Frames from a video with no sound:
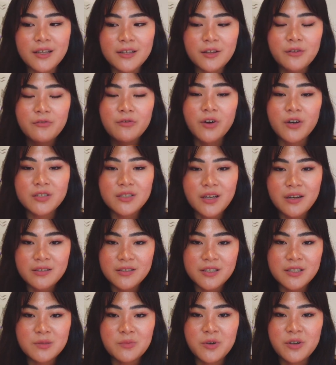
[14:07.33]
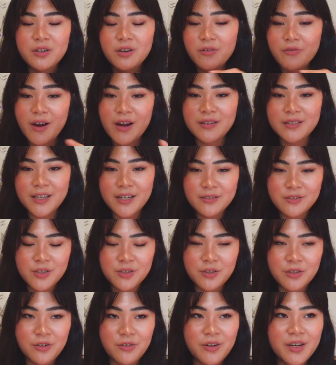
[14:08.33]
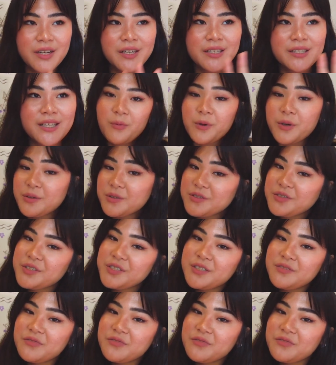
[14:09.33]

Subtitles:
like the first arrondissement around Tuileries. We also did